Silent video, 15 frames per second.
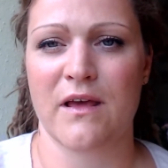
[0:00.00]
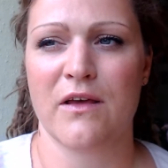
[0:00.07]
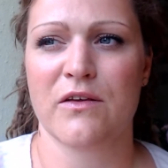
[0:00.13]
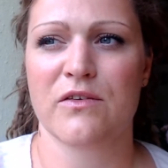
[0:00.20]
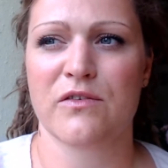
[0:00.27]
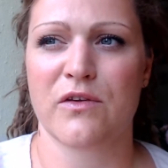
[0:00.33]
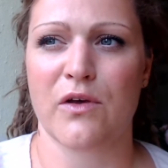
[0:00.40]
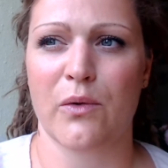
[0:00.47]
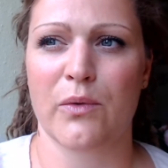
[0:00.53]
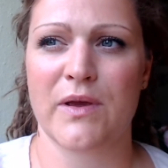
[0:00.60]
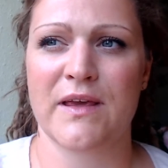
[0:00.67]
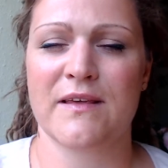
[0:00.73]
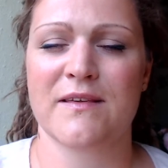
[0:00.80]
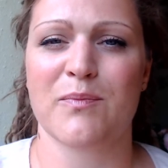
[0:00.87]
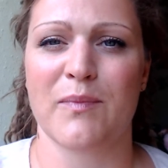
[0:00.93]
So
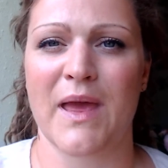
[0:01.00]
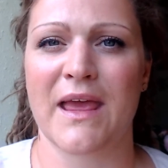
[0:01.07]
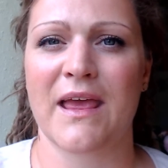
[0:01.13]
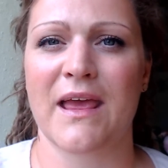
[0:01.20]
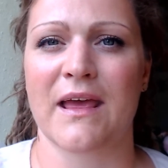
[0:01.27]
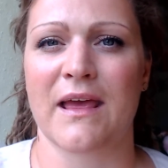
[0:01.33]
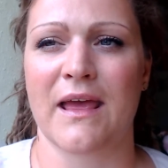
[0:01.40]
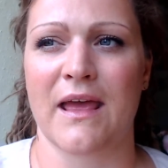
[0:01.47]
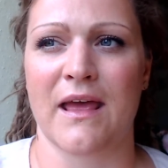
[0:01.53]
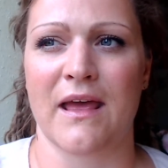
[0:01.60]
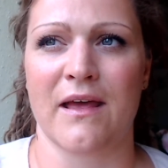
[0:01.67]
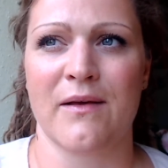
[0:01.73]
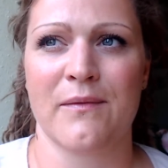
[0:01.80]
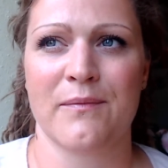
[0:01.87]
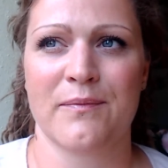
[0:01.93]
he's making a
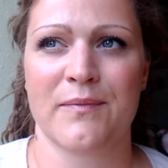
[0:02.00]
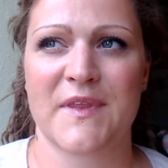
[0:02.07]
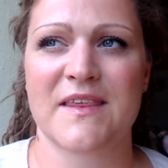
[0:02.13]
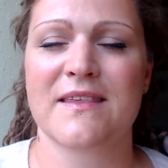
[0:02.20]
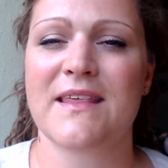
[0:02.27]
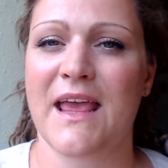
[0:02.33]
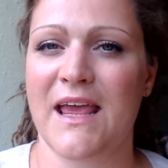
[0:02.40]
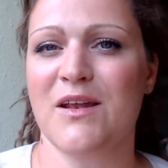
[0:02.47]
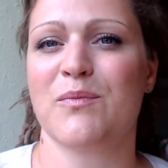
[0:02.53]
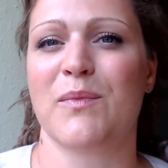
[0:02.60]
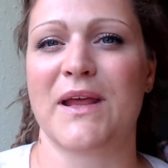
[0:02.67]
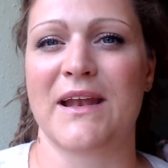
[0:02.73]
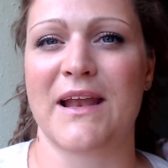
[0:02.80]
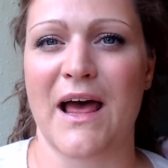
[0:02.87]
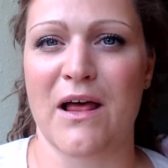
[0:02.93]

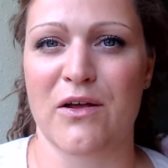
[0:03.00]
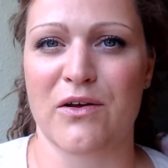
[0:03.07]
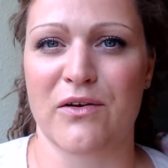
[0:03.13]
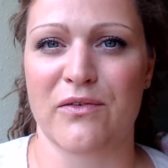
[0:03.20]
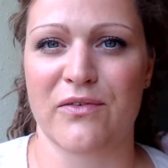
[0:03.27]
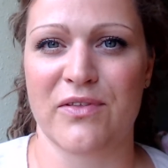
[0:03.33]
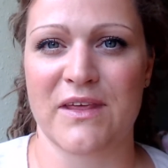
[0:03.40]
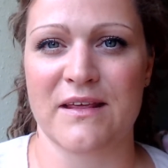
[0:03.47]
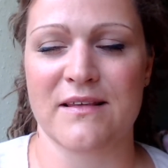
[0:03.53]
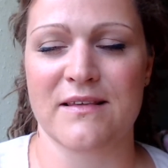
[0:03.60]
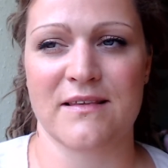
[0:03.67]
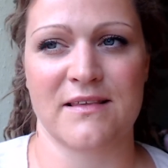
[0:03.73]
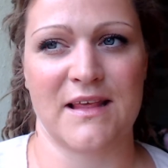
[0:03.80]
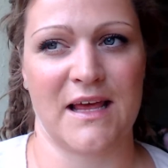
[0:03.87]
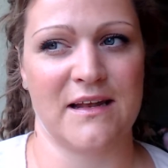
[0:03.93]
statement out of
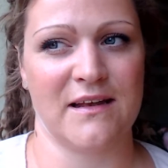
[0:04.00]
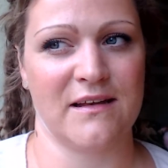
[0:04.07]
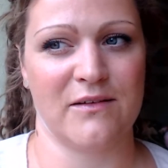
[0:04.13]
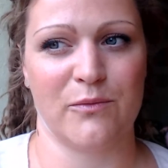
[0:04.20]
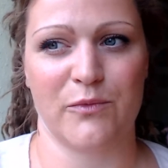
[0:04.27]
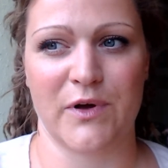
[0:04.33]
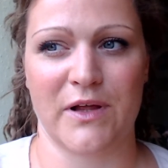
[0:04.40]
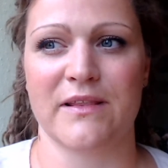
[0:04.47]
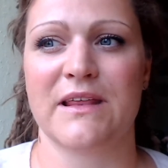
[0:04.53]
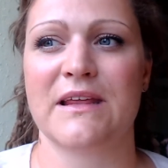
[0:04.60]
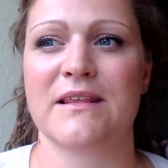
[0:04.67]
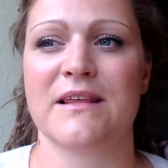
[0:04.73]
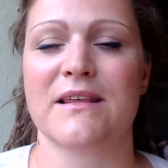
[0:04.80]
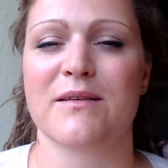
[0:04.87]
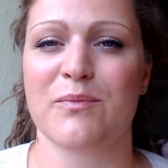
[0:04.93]
this, that, well,
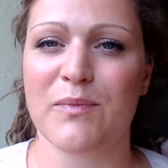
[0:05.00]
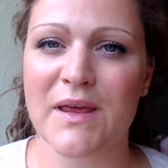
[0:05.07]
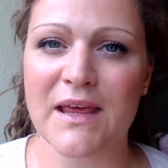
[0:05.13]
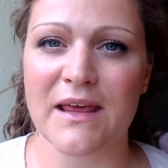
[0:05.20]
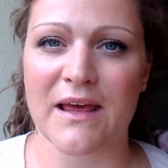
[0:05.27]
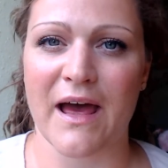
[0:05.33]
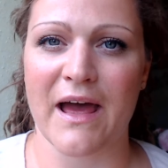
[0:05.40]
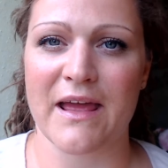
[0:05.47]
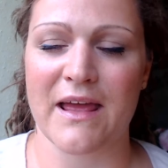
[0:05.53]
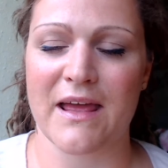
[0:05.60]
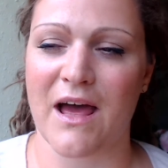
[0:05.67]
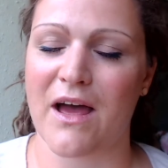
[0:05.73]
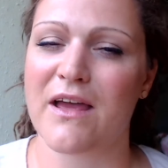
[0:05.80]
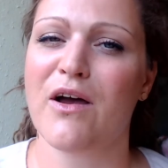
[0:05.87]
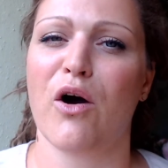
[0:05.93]
this is me,
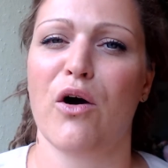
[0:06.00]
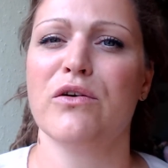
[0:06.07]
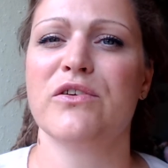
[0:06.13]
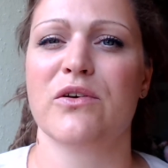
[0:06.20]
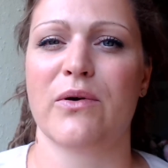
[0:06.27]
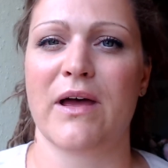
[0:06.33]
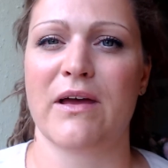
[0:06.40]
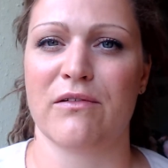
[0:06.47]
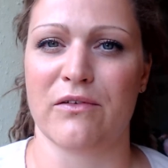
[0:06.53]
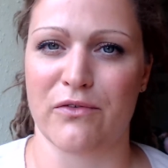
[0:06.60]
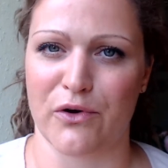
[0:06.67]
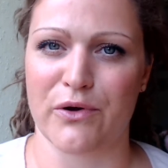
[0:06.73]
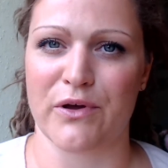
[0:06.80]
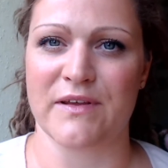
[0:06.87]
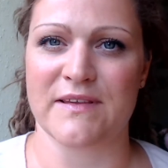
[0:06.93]
I also have a
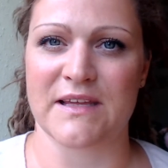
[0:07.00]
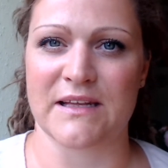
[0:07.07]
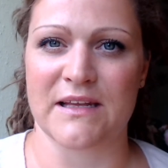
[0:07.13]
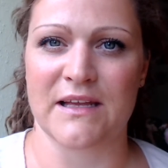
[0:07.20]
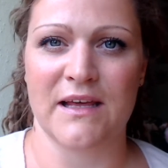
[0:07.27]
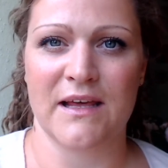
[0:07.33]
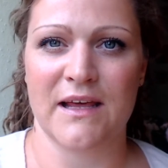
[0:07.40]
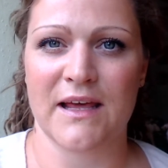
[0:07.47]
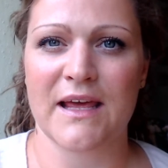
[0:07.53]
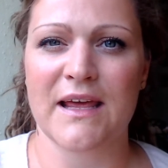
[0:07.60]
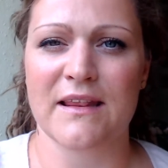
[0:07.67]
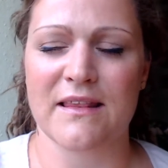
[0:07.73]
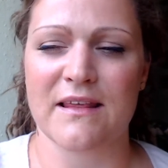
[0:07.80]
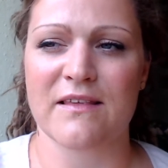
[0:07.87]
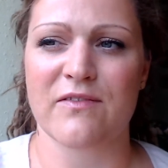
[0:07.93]
voice
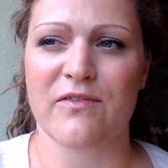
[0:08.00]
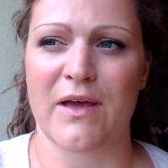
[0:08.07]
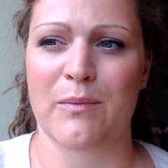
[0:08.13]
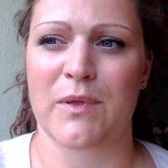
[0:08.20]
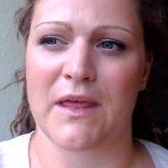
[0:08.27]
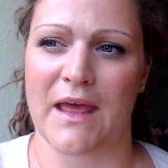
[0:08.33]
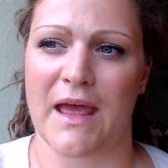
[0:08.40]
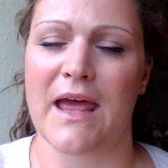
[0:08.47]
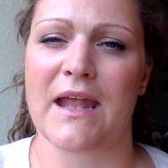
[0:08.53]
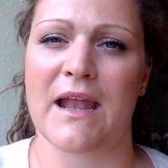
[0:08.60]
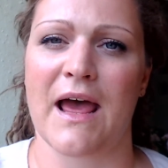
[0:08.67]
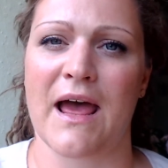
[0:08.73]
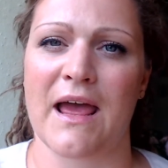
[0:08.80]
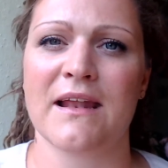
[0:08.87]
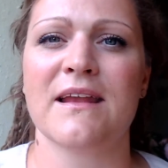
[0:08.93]
in this family, and
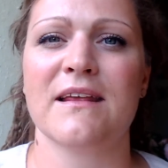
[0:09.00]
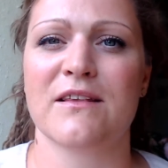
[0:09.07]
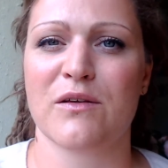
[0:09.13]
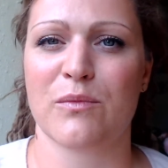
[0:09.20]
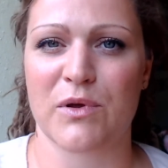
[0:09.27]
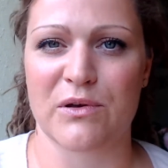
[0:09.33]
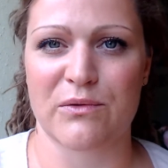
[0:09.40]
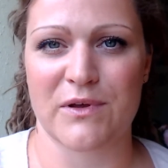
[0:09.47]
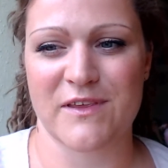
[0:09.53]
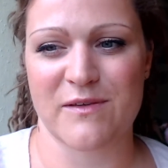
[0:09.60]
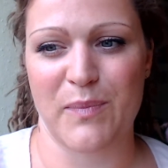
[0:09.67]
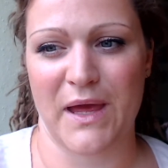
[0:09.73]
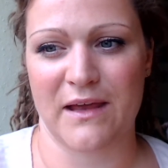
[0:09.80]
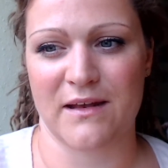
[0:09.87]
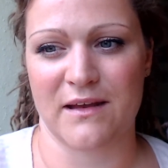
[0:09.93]
I need to be
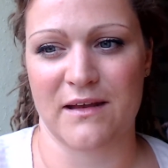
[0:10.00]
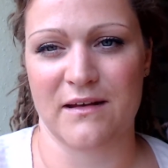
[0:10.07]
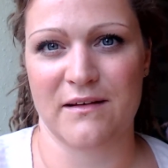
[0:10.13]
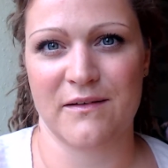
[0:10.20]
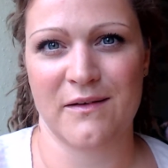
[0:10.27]
respected.